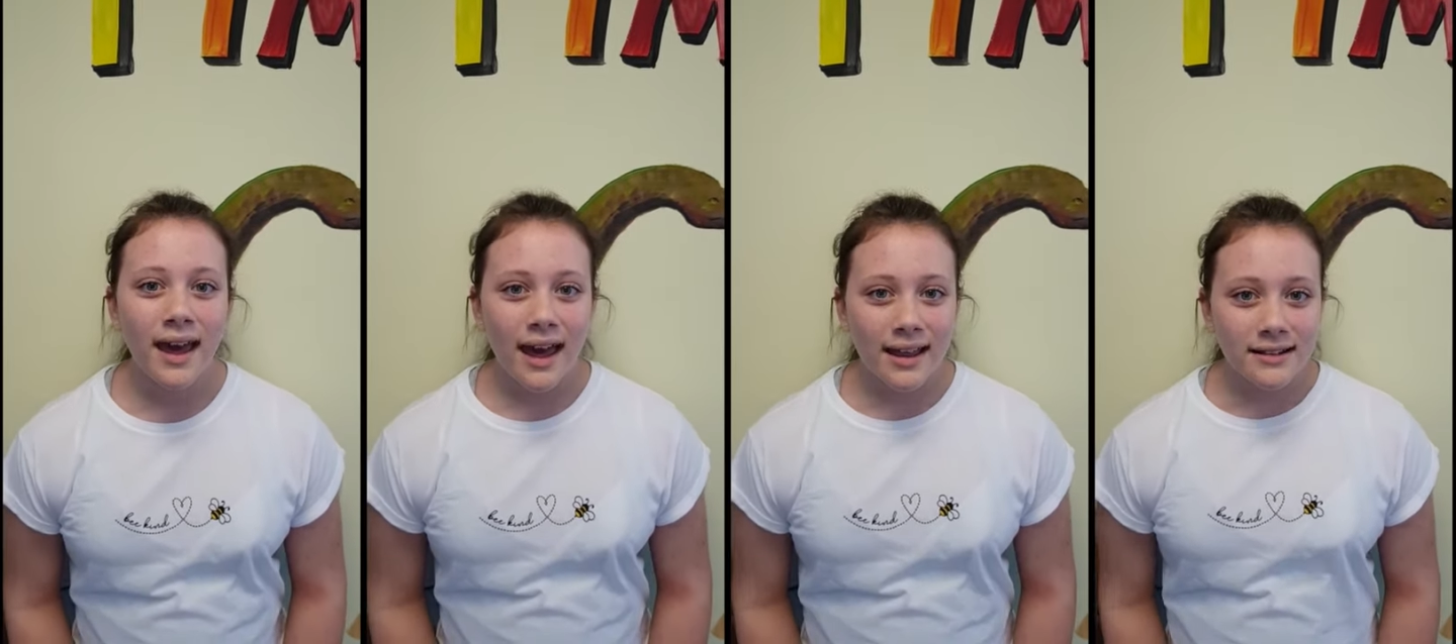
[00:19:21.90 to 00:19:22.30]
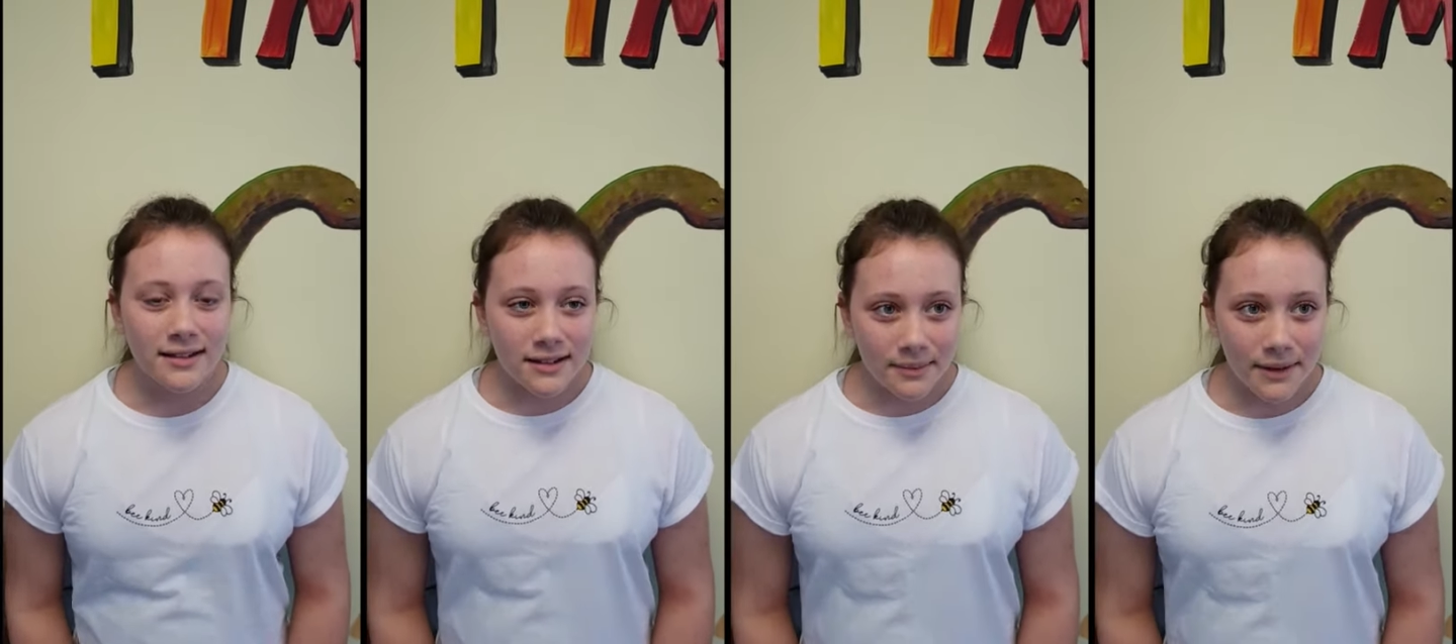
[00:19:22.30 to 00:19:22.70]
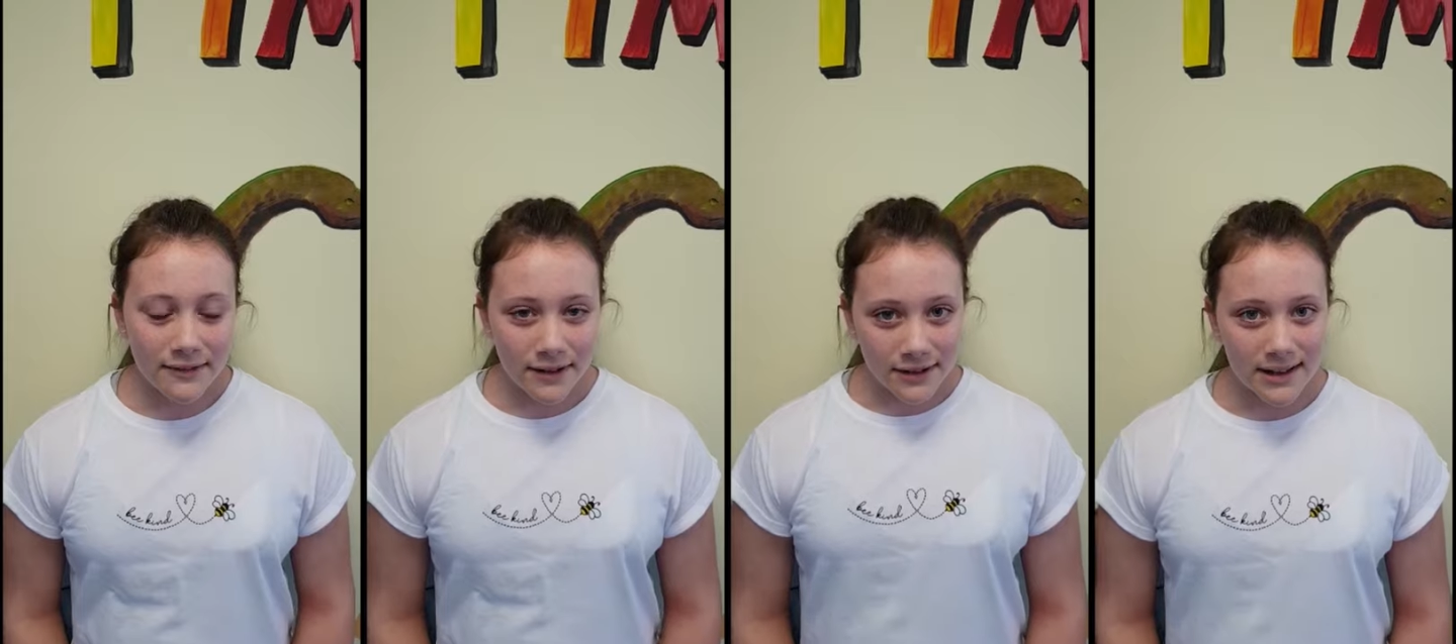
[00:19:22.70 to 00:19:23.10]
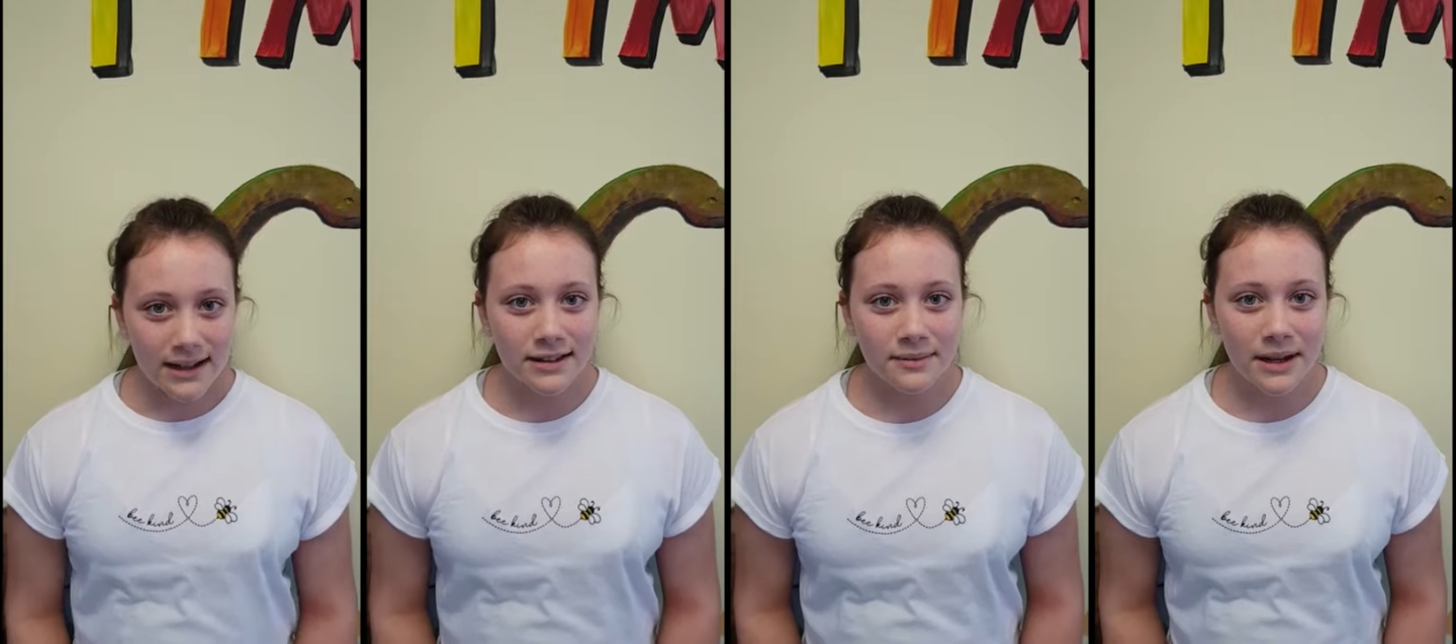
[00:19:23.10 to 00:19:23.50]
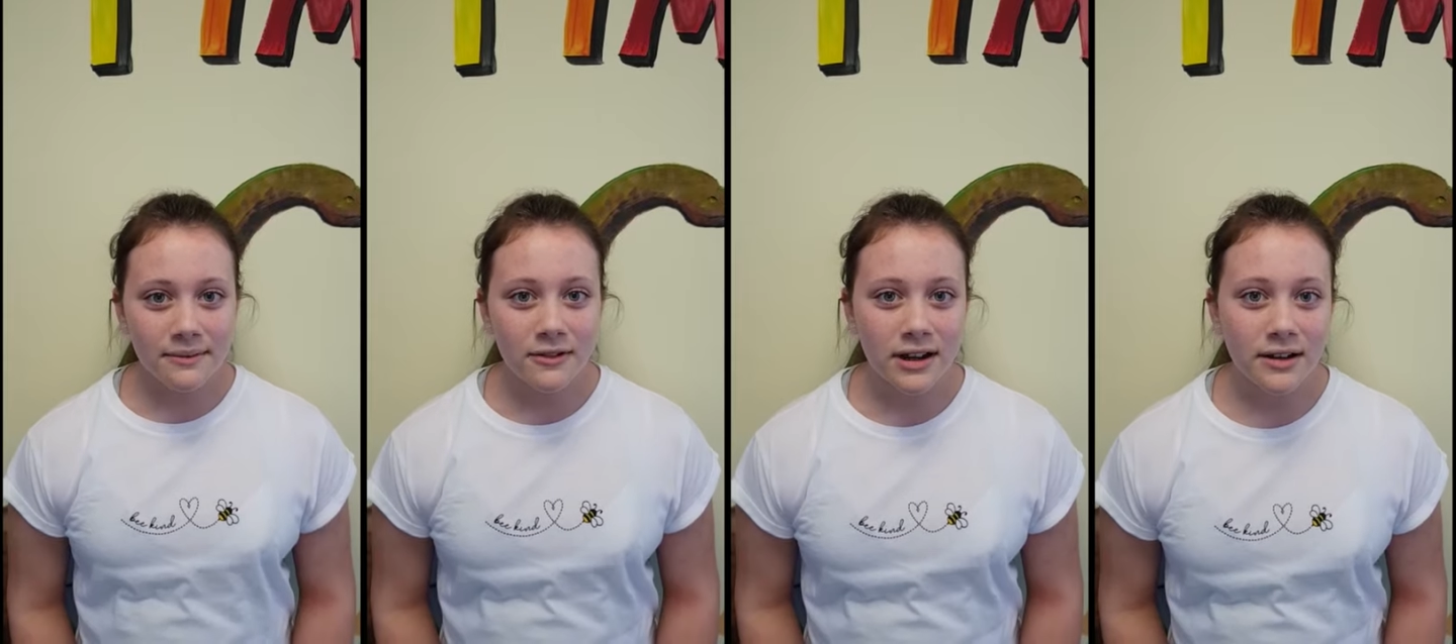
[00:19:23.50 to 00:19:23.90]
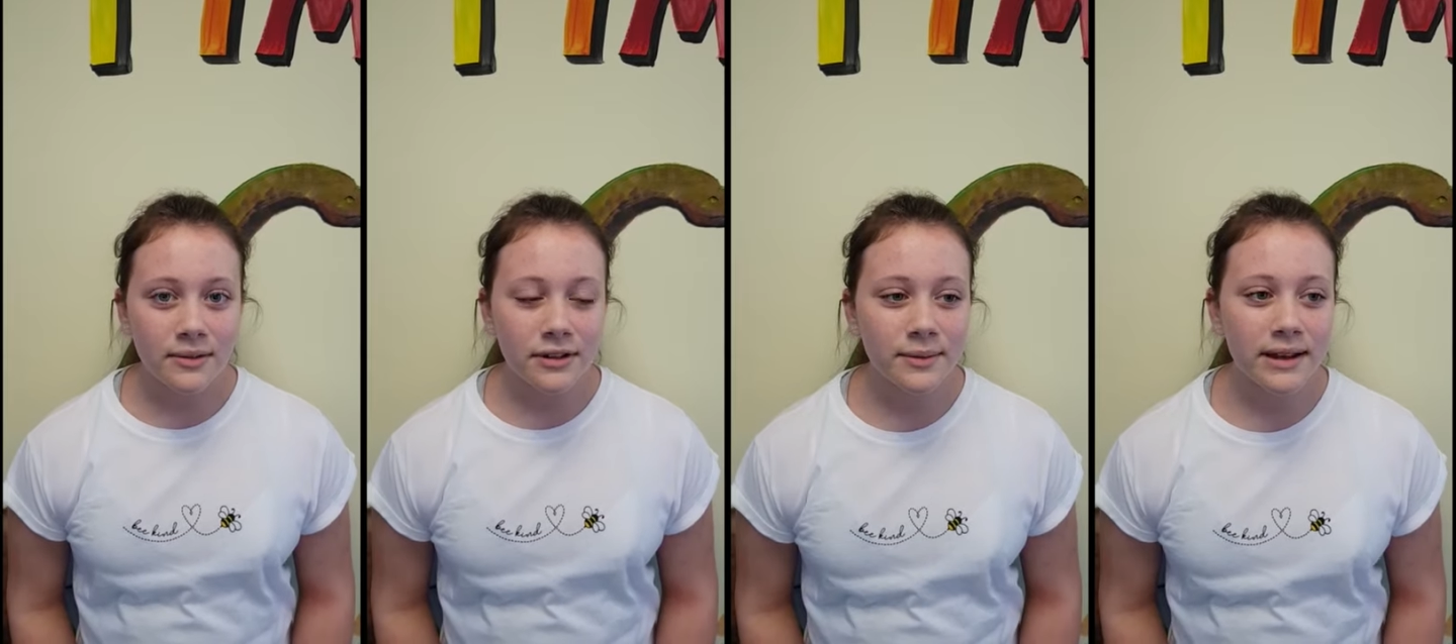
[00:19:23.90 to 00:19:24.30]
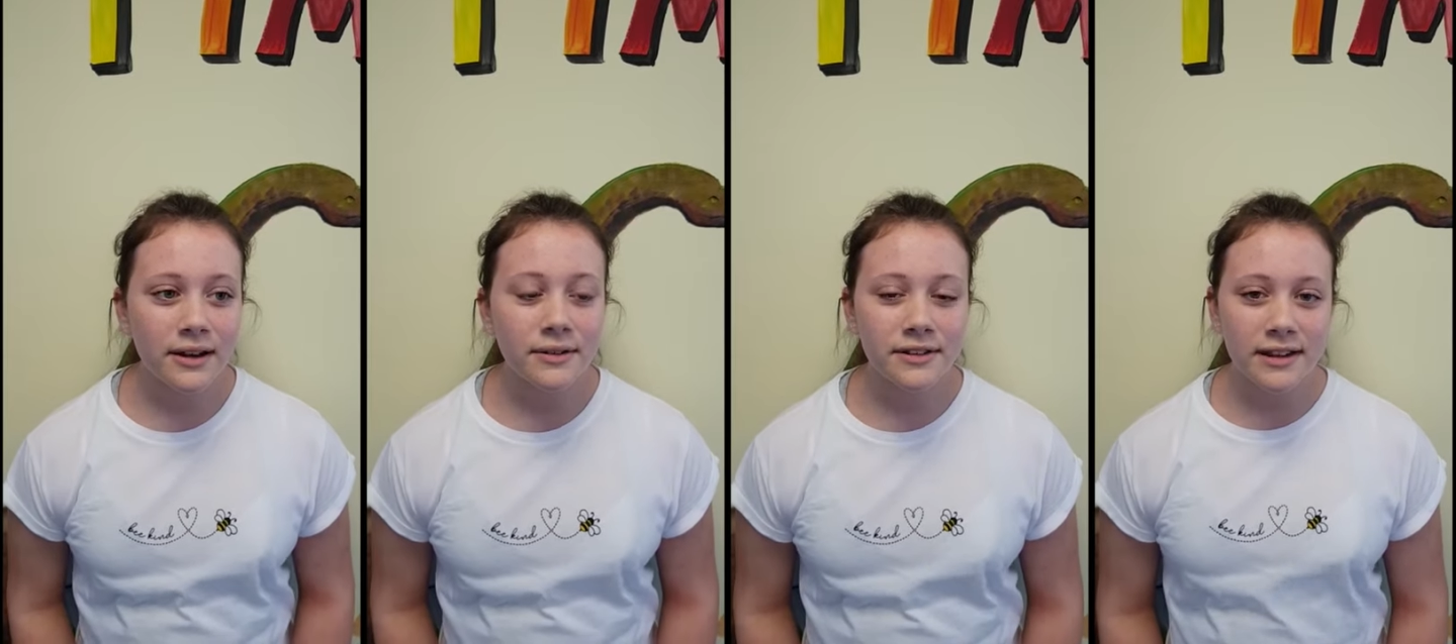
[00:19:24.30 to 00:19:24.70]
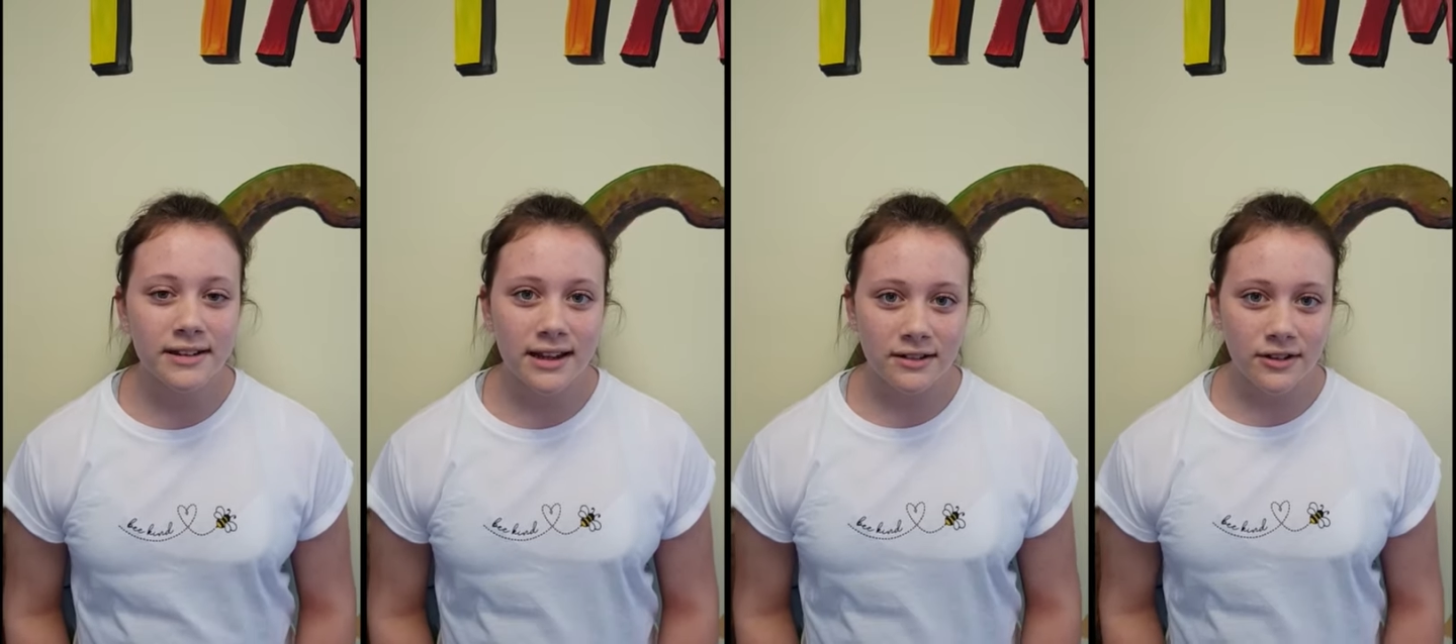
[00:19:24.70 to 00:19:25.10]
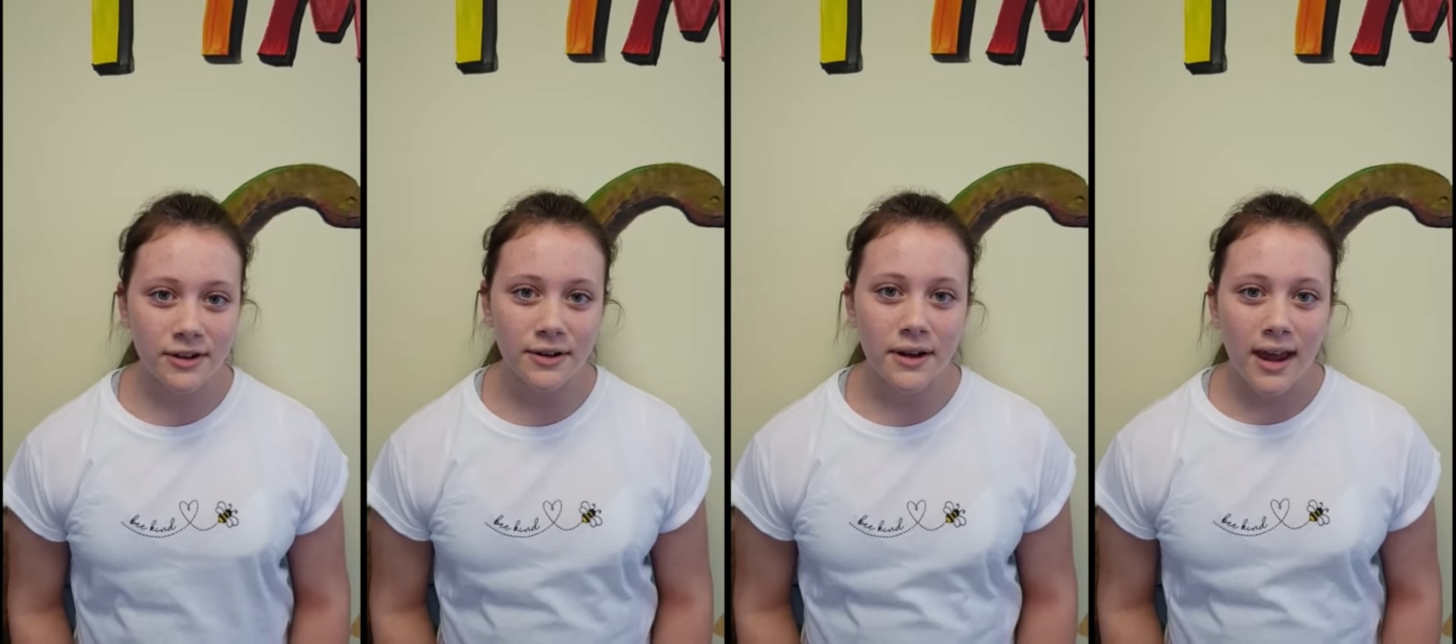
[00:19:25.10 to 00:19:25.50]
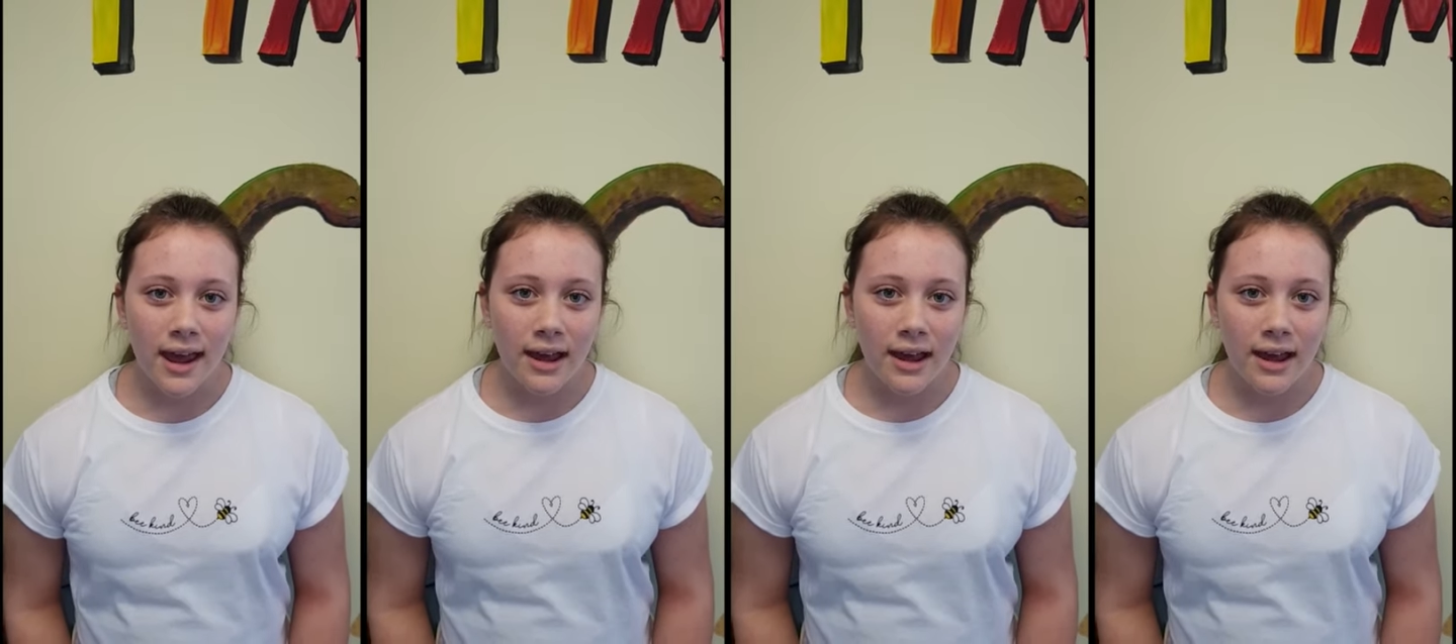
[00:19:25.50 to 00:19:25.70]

And my very last memory was when I was in Year 2